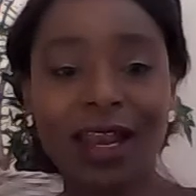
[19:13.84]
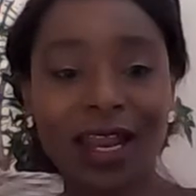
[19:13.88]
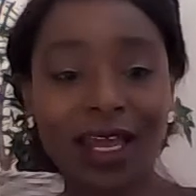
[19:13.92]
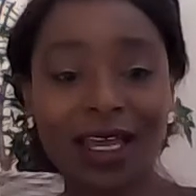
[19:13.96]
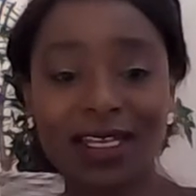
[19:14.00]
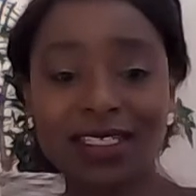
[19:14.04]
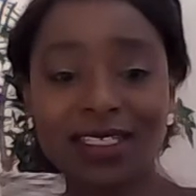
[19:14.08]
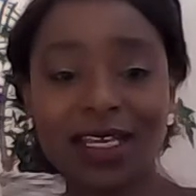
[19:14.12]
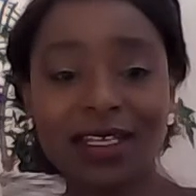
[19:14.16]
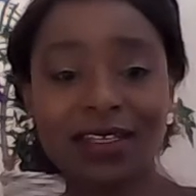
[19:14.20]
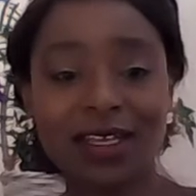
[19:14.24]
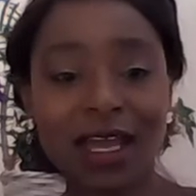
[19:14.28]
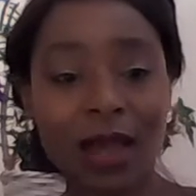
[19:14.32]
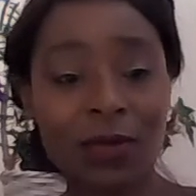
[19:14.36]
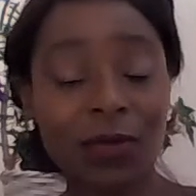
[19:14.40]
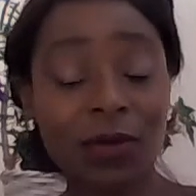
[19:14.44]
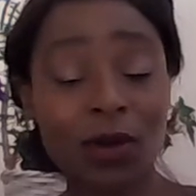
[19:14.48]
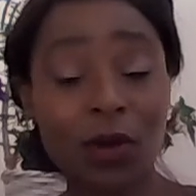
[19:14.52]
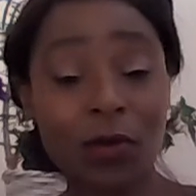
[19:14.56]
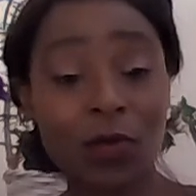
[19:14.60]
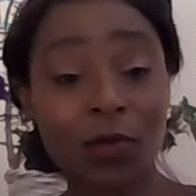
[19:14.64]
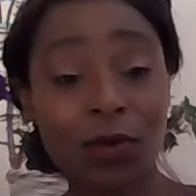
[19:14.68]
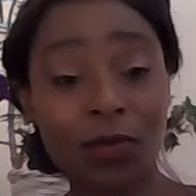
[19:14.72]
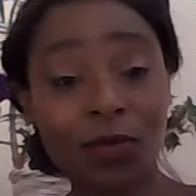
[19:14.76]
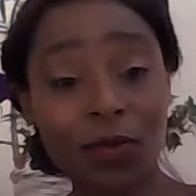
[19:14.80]
like I said, I'm
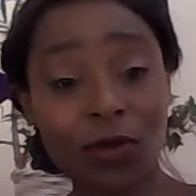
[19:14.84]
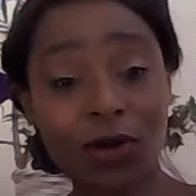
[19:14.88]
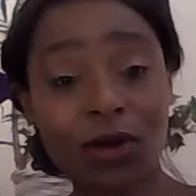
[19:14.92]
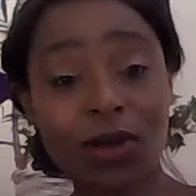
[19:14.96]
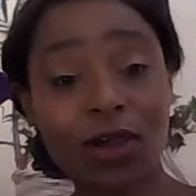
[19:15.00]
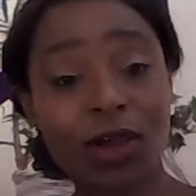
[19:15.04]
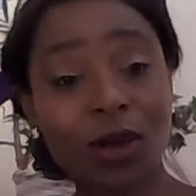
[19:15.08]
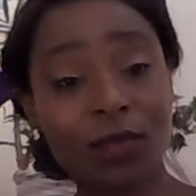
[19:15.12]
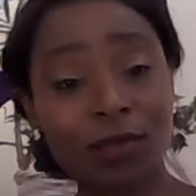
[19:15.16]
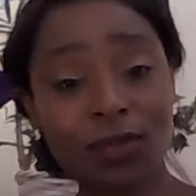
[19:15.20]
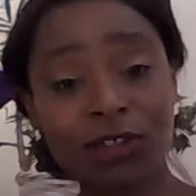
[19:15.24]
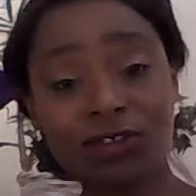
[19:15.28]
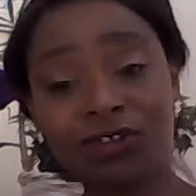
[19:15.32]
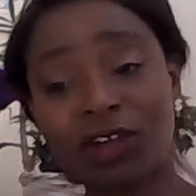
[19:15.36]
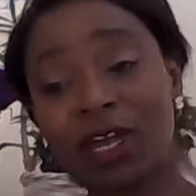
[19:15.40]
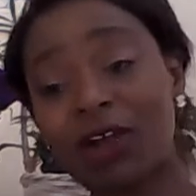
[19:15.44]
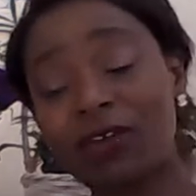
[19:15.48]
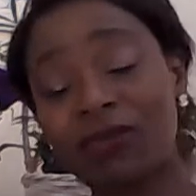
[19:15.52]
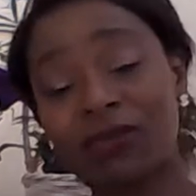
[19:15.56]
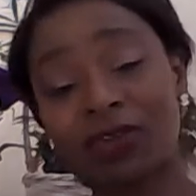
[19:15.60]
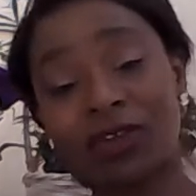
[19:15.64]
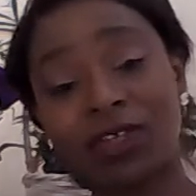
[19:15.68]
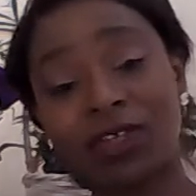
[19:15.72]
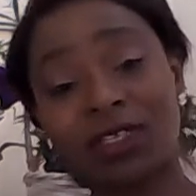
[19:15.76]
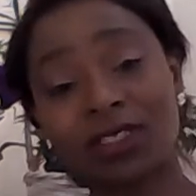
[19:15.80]
an open book. Come and try
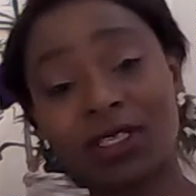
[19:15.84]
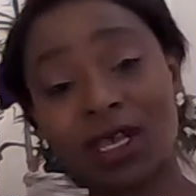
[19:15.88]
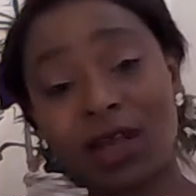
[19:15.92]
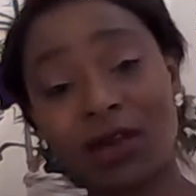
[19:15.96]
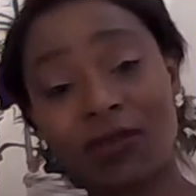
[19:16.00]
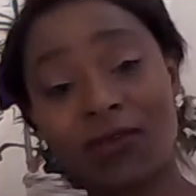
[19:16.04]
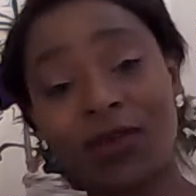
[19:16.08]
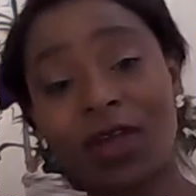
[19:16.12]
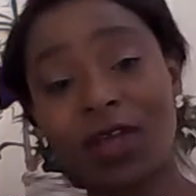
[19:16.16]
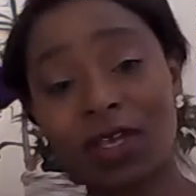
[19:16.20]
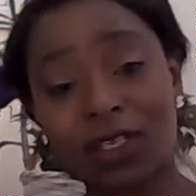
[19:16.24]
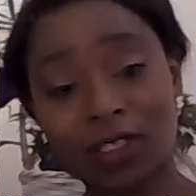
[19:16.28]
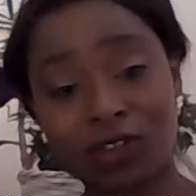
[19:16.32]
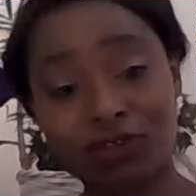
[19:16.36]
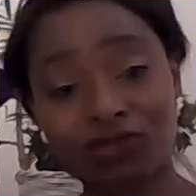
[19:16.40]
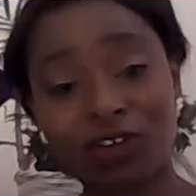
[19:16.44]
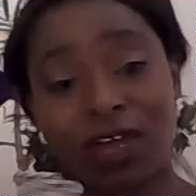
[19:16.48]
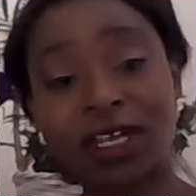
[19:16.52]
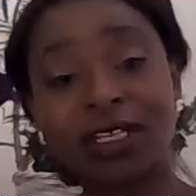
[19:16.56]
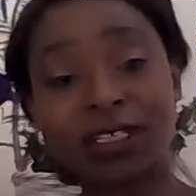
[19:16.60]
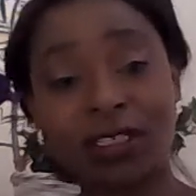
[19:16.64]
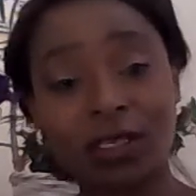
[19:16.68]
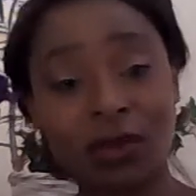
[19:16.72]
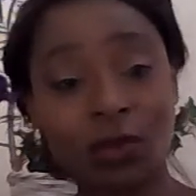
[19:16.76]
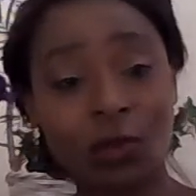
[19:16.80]
it for yourself.
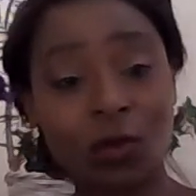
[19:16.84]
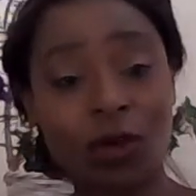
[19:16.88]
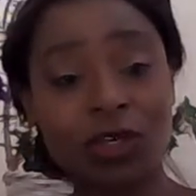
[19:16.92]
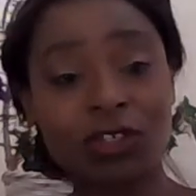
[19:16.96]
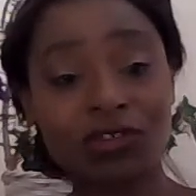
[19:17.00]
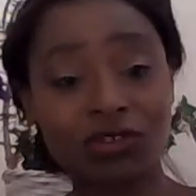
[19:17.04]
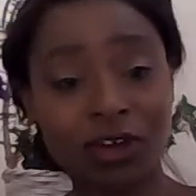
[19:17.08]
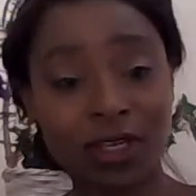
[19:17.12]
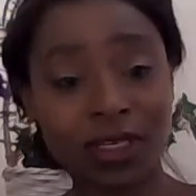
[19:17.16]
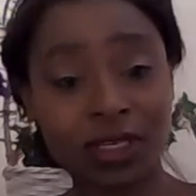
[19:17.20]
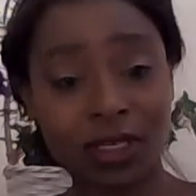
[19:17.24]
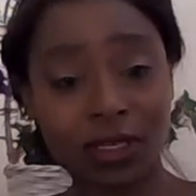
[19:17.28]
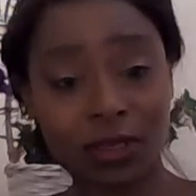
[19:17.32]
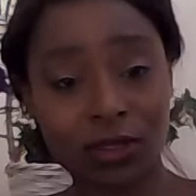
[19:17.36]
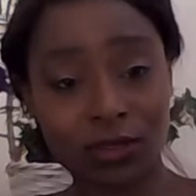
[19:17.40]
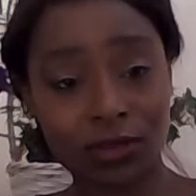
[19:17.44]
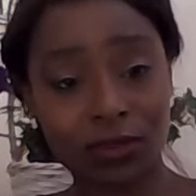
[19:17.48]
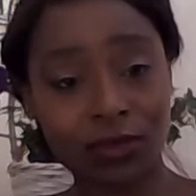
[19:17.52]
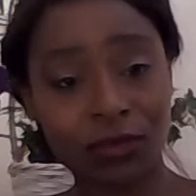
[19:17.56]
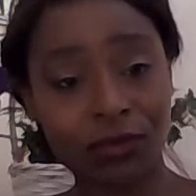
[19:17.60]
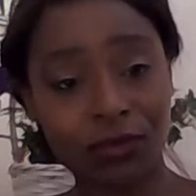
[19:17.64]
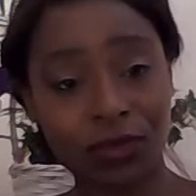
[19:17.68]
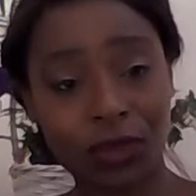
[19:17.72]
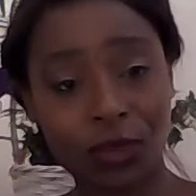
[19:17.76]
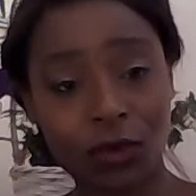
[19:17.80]
Stranding and what stranding can
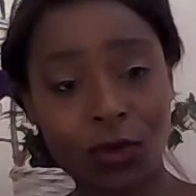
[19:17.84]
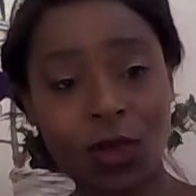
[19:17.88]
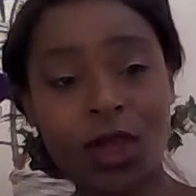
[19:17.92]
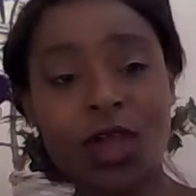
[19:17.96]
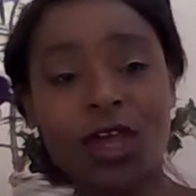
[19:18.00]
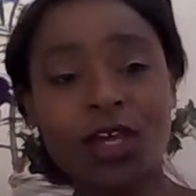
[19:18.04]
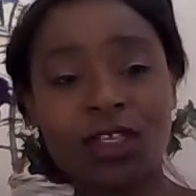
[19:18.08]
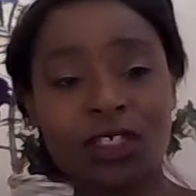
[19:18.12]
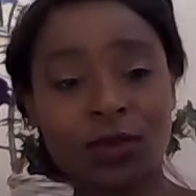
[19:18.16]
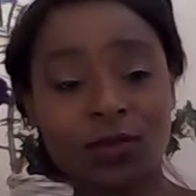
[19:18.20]
do for you.